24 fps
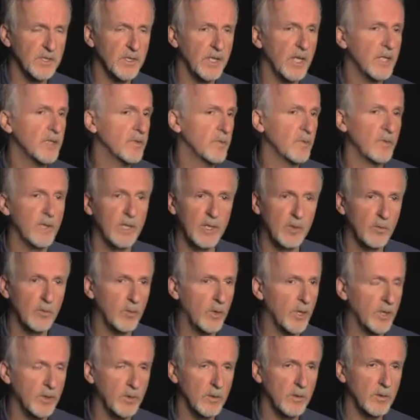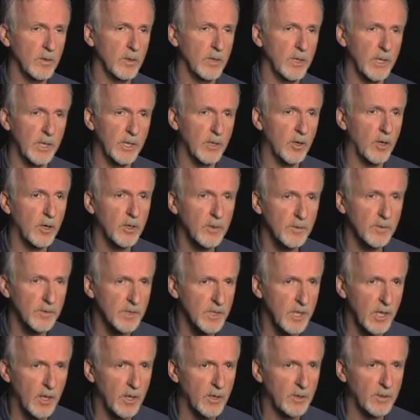And that's really what Leonardo's
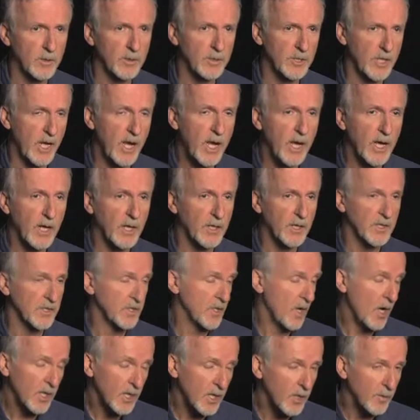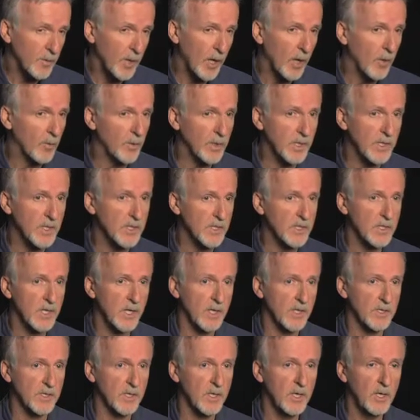character Jack is talking about when he
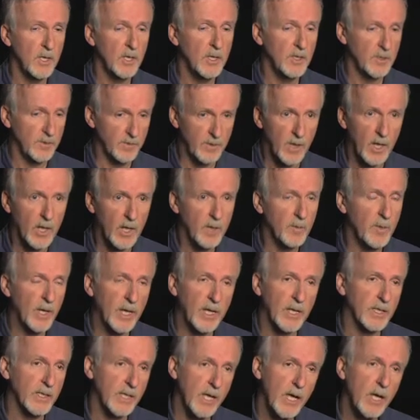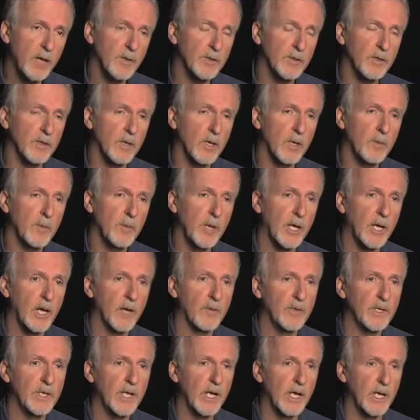says, "You've got to make it count. You've got to make
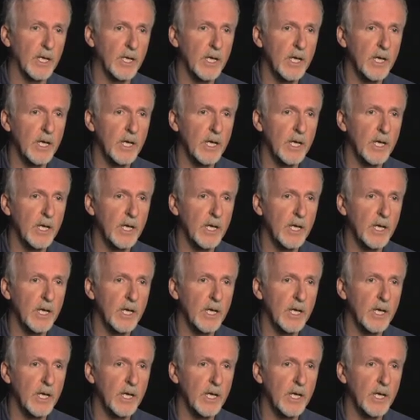every day